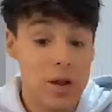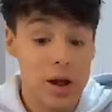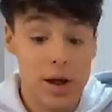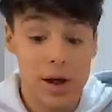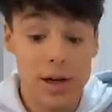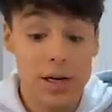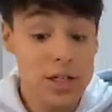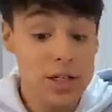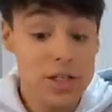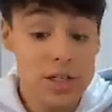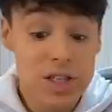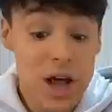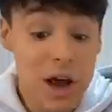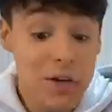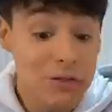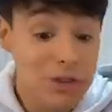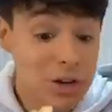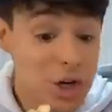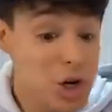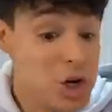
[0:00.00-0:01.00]
it is
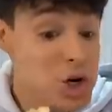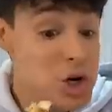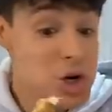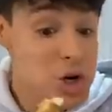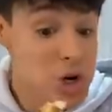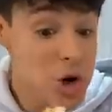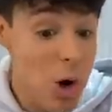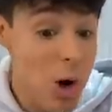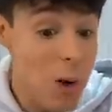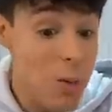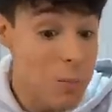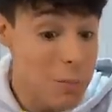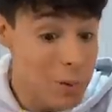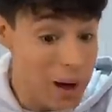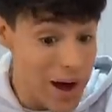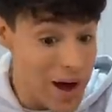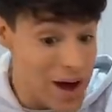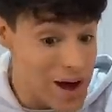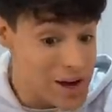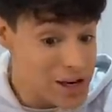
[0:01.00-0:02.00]
definitely not
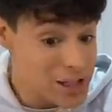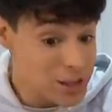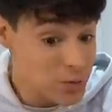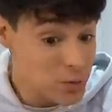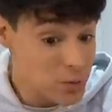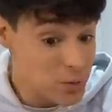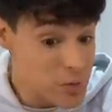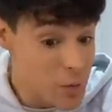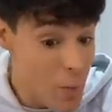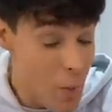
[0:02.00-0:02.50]
bad.